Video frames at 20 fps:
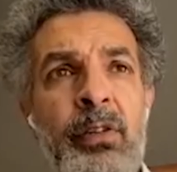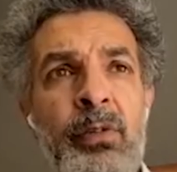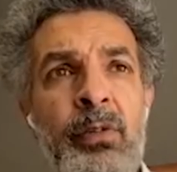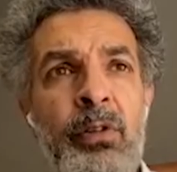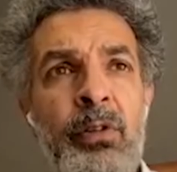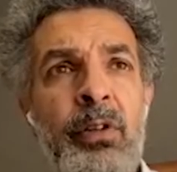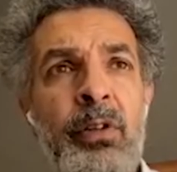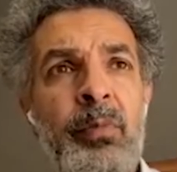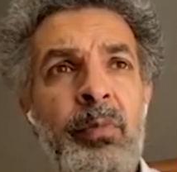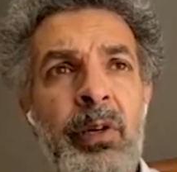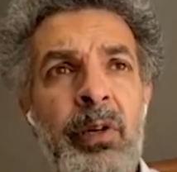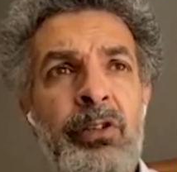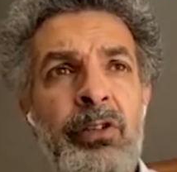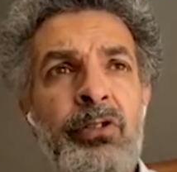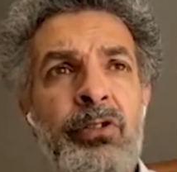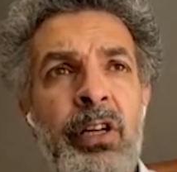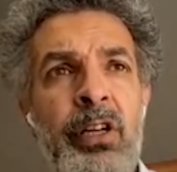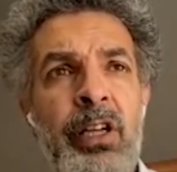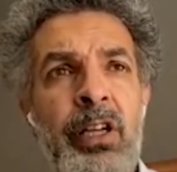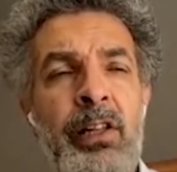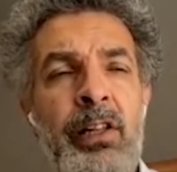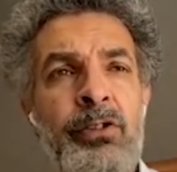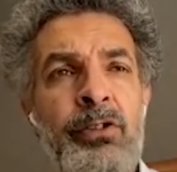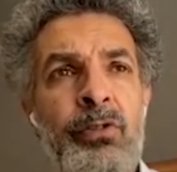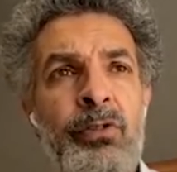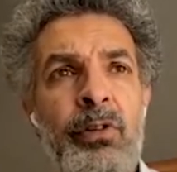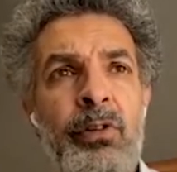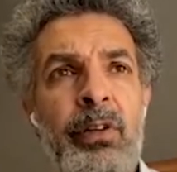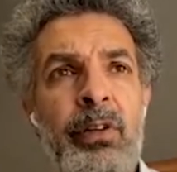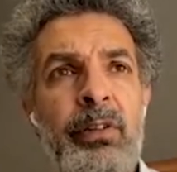including military,
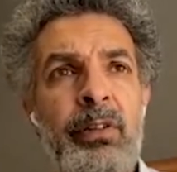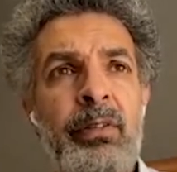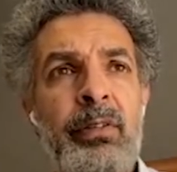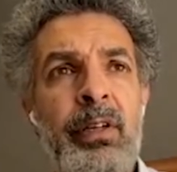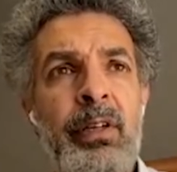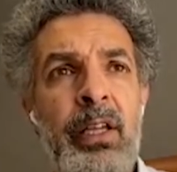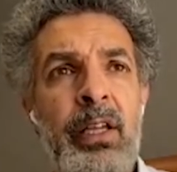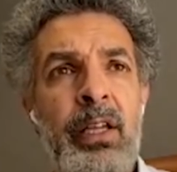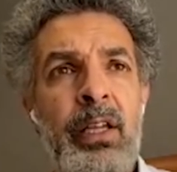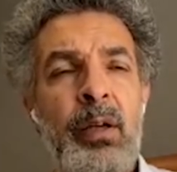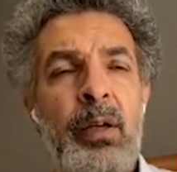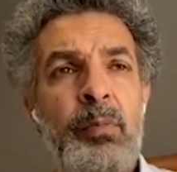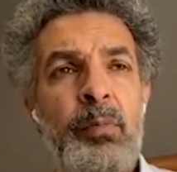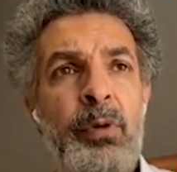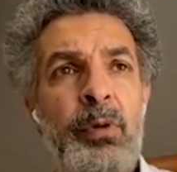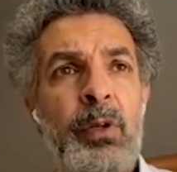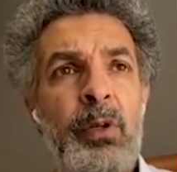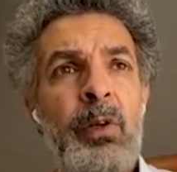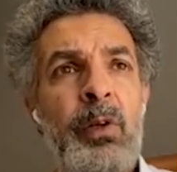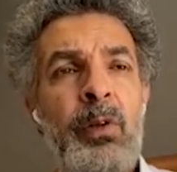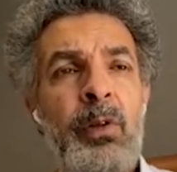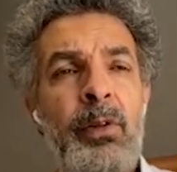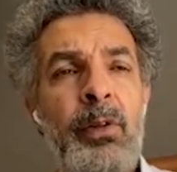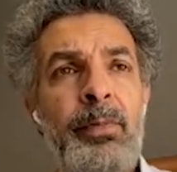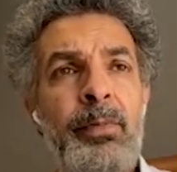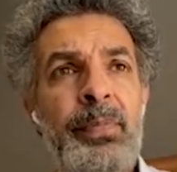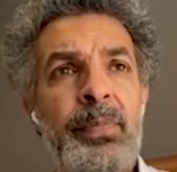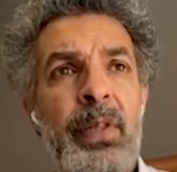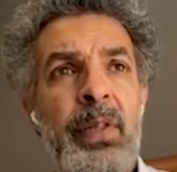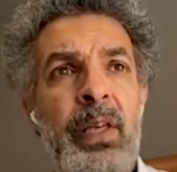cultural, and
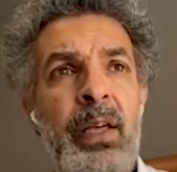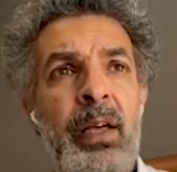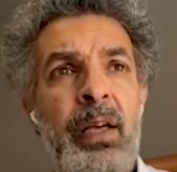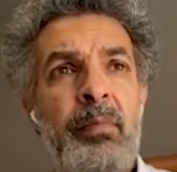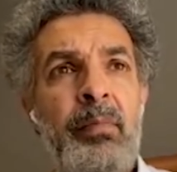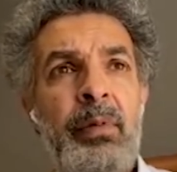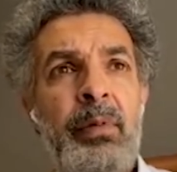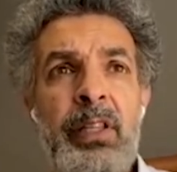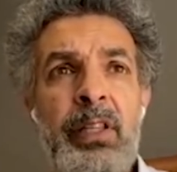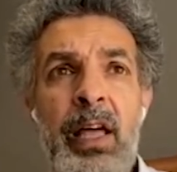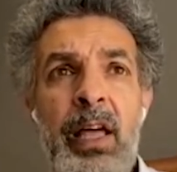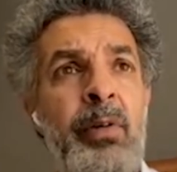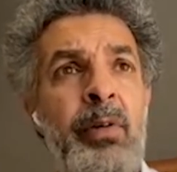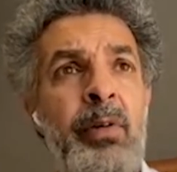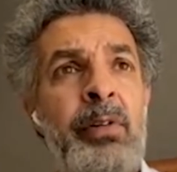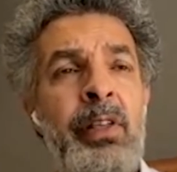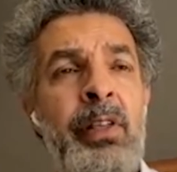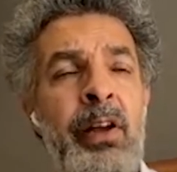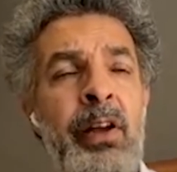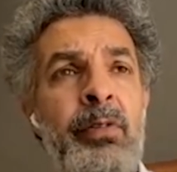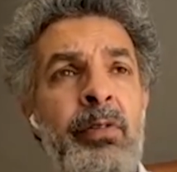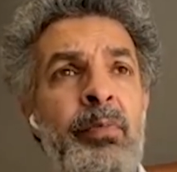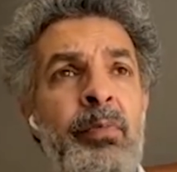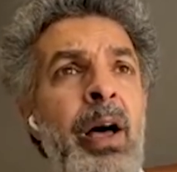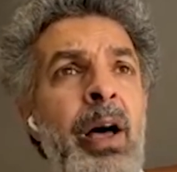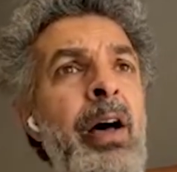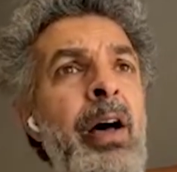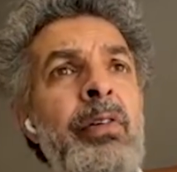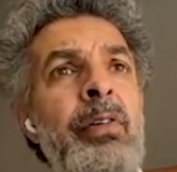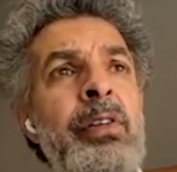political. But now they're in
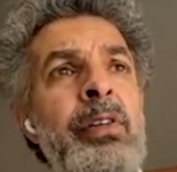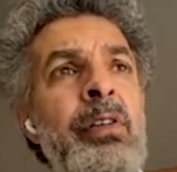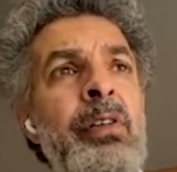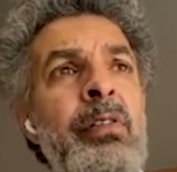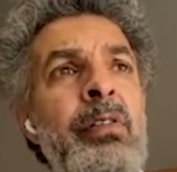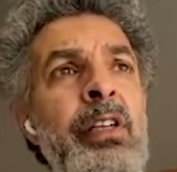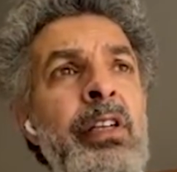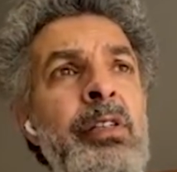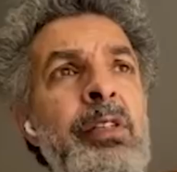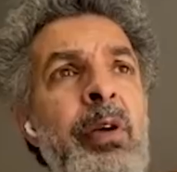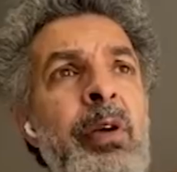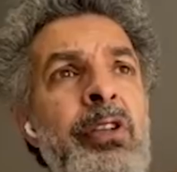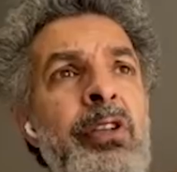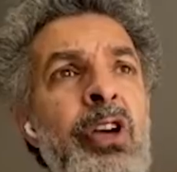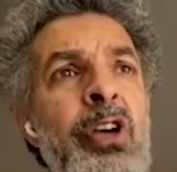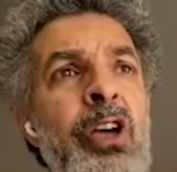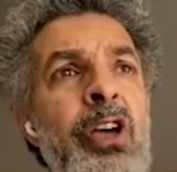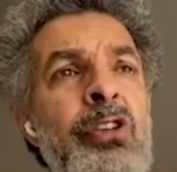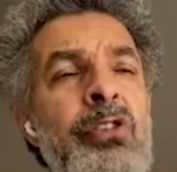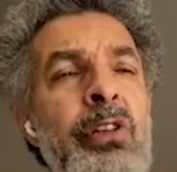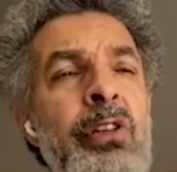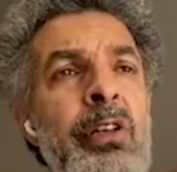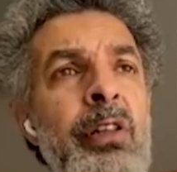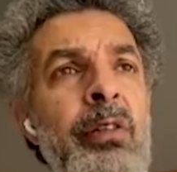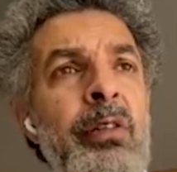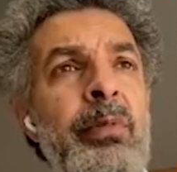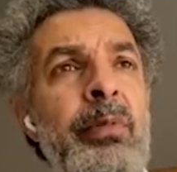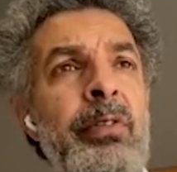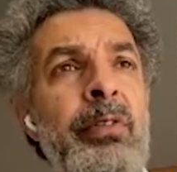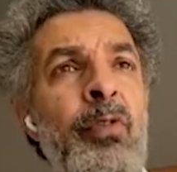power, so things may change a
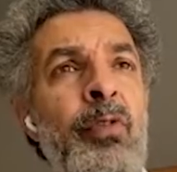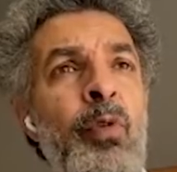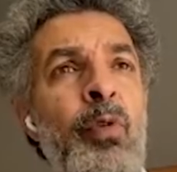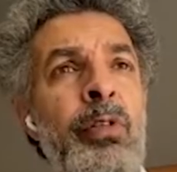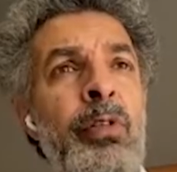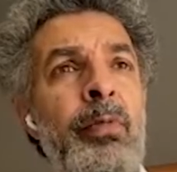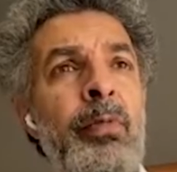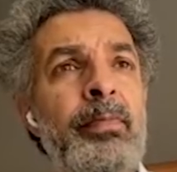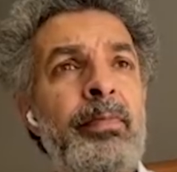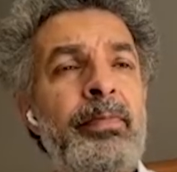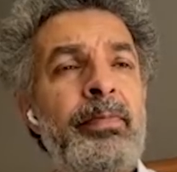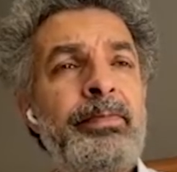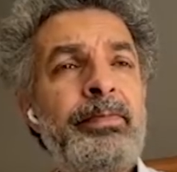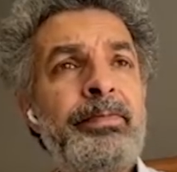little bit for them.